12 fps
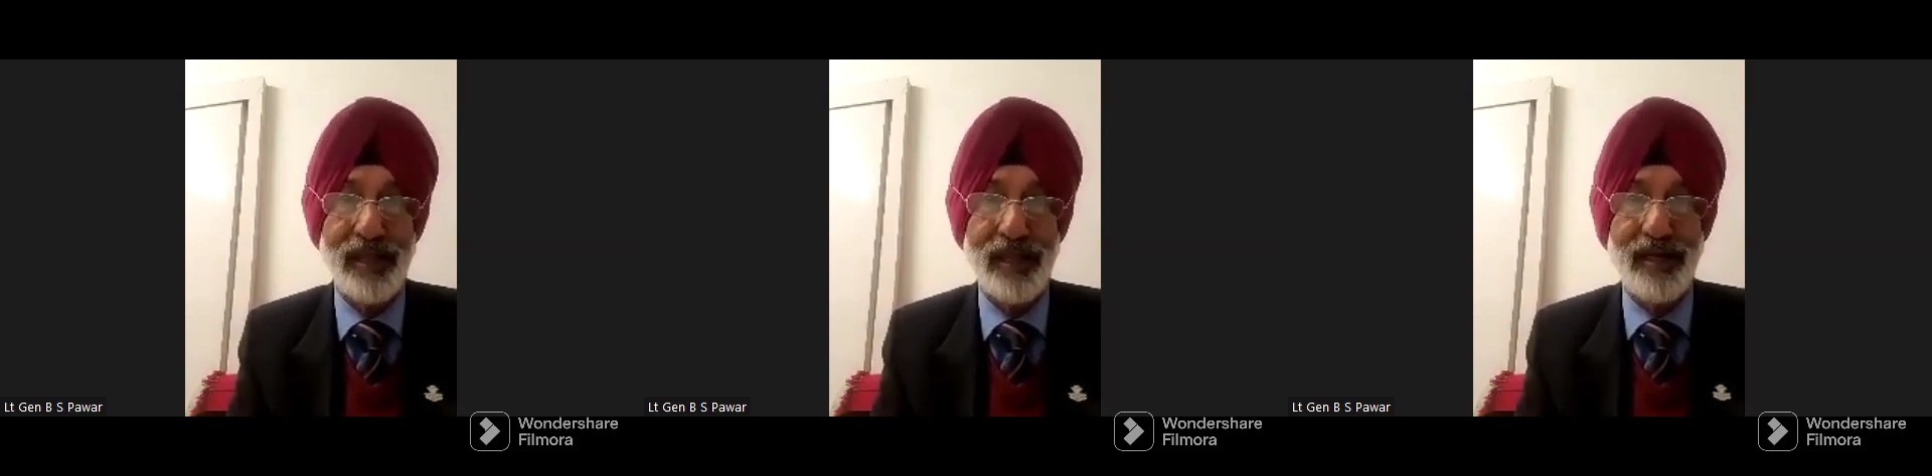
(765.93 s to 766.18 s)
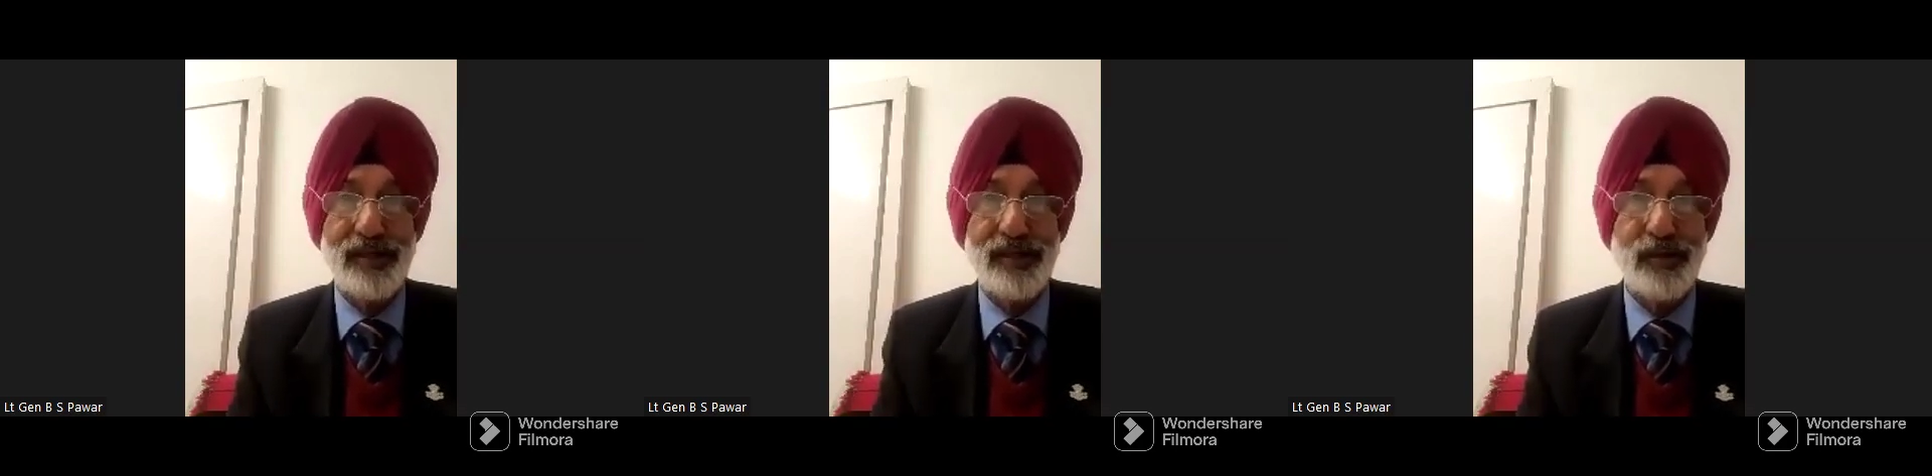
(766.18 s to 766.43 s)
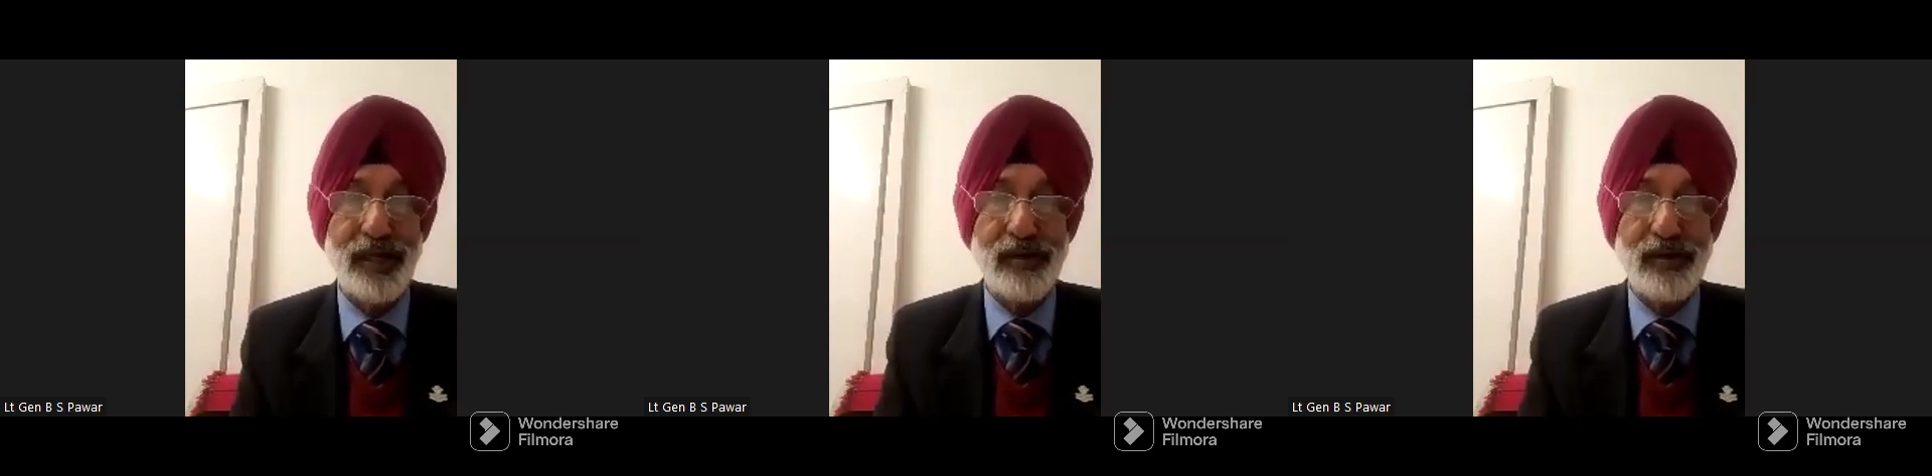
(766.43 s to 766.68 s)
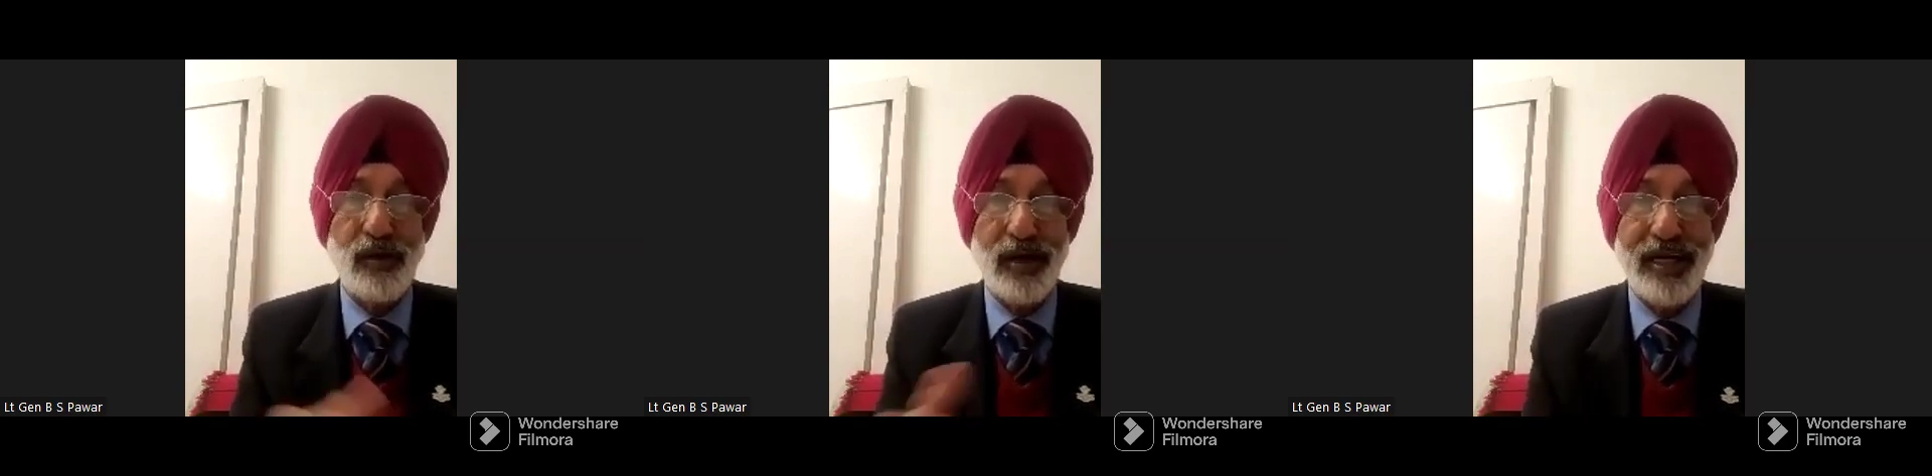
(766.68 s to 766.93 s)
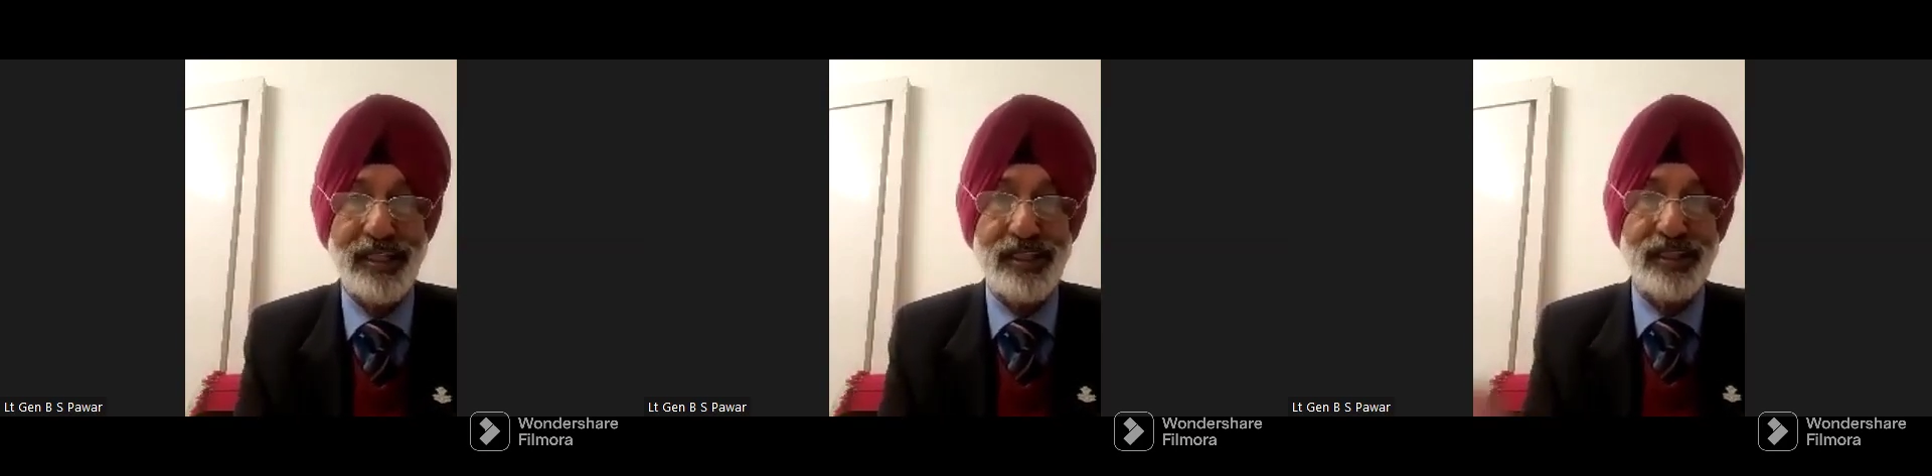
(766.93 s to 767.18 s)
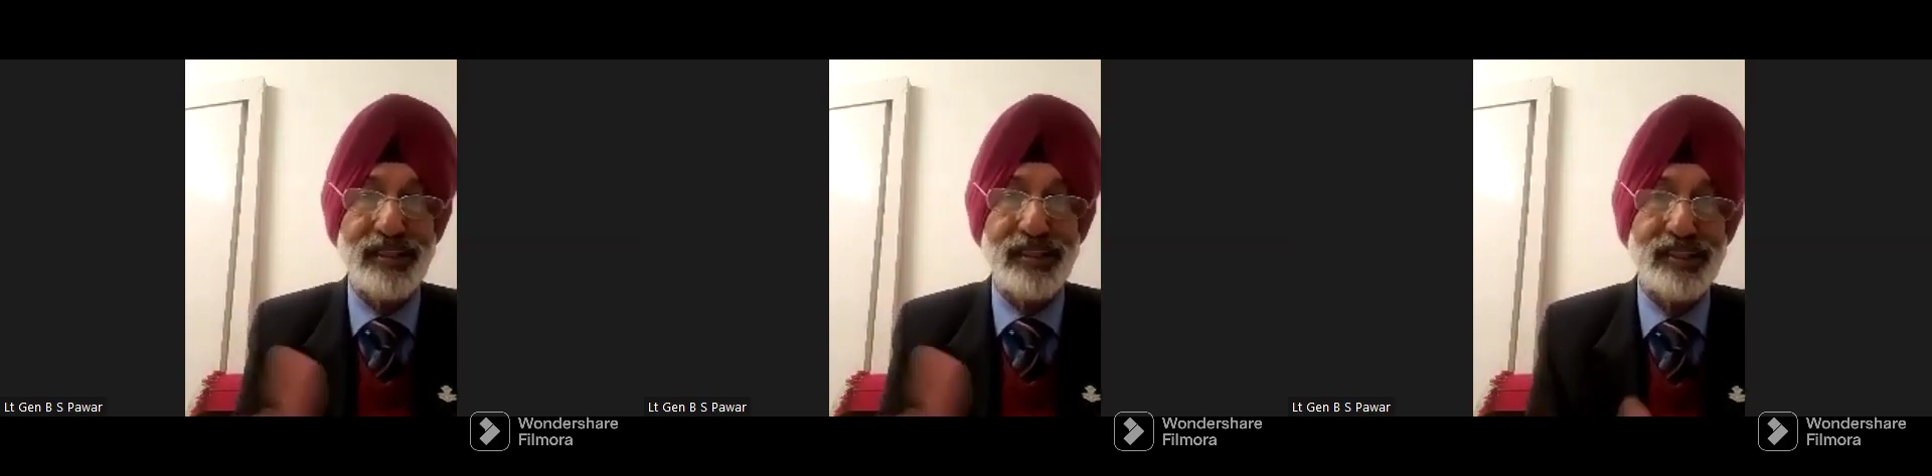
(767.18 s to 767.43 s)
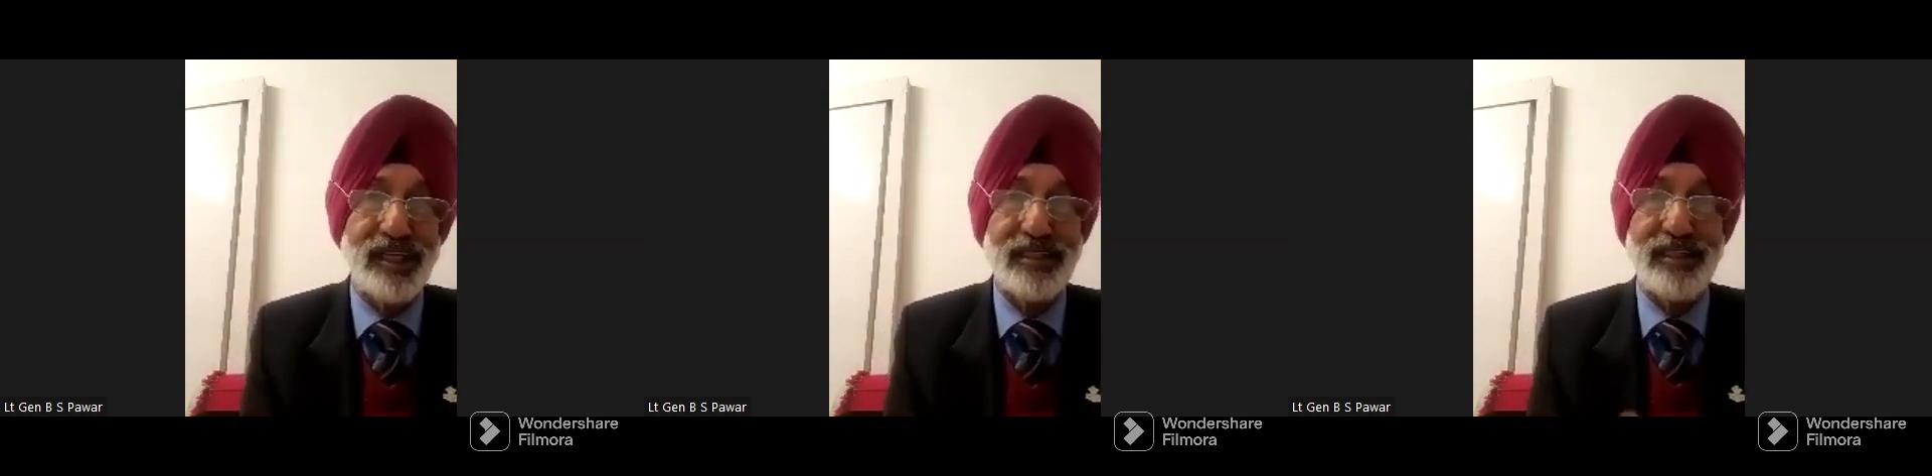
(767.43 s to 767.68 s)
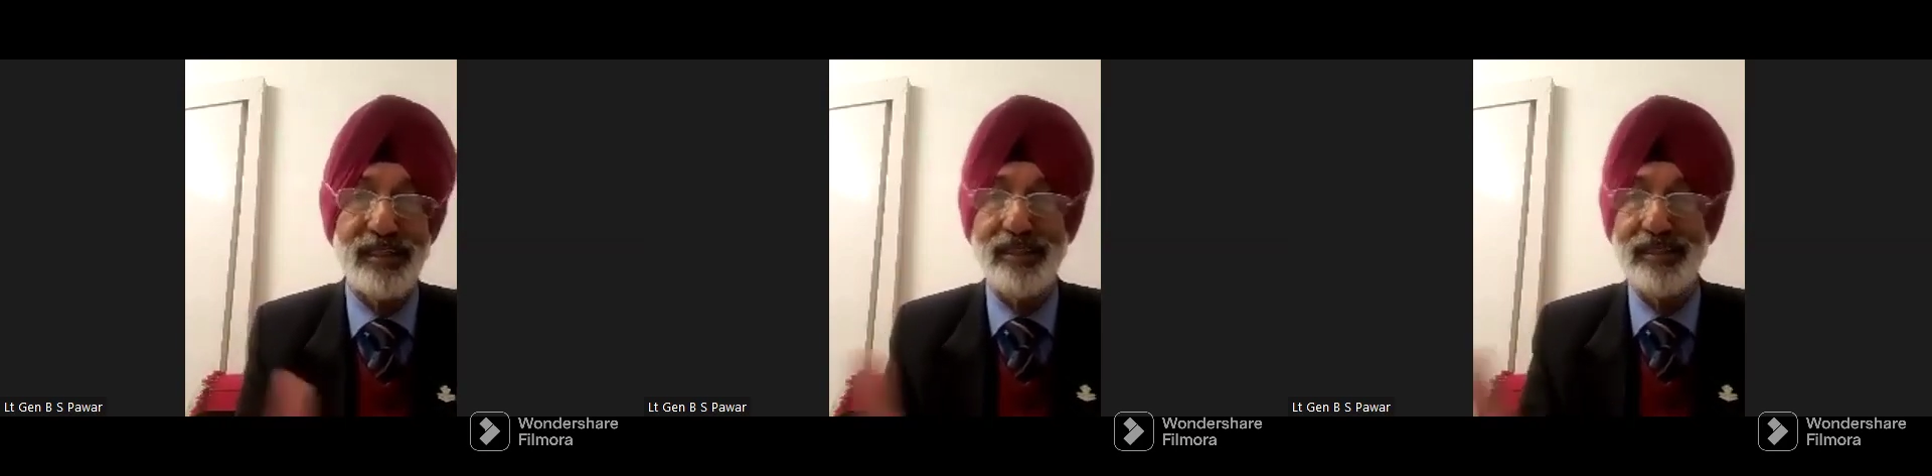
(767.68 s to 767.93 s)
so that coordination,
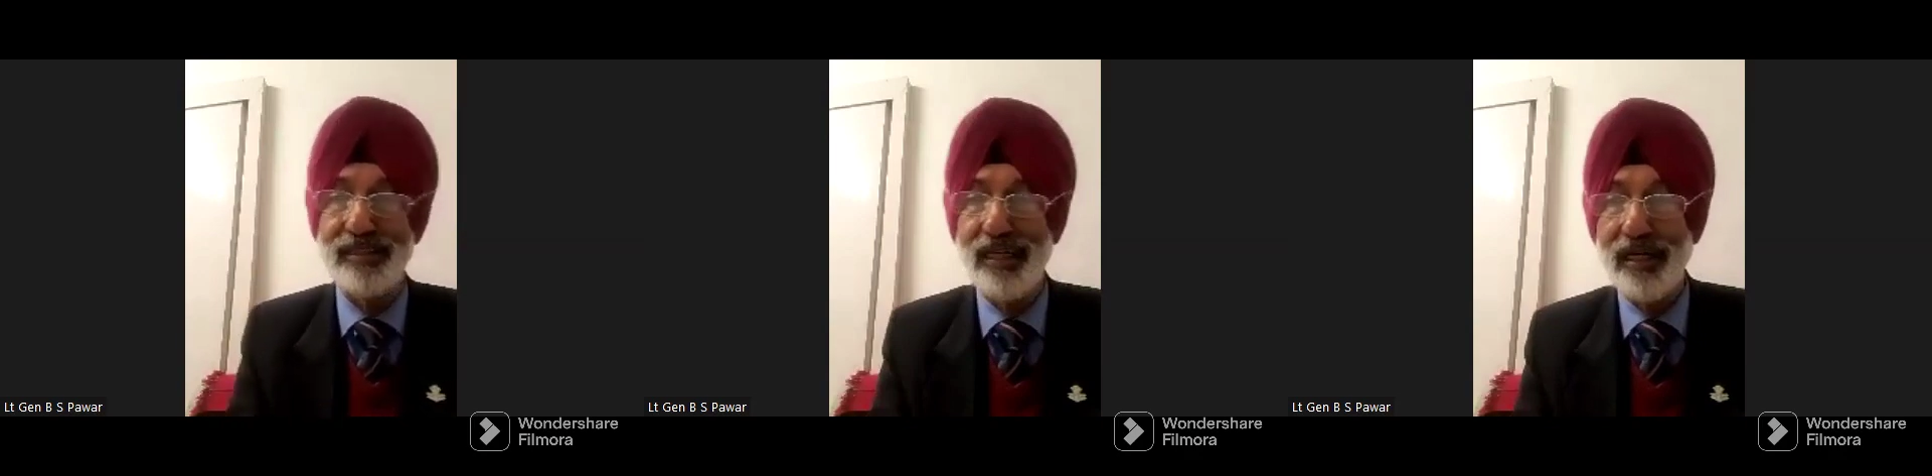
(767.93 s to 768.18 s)
instructors,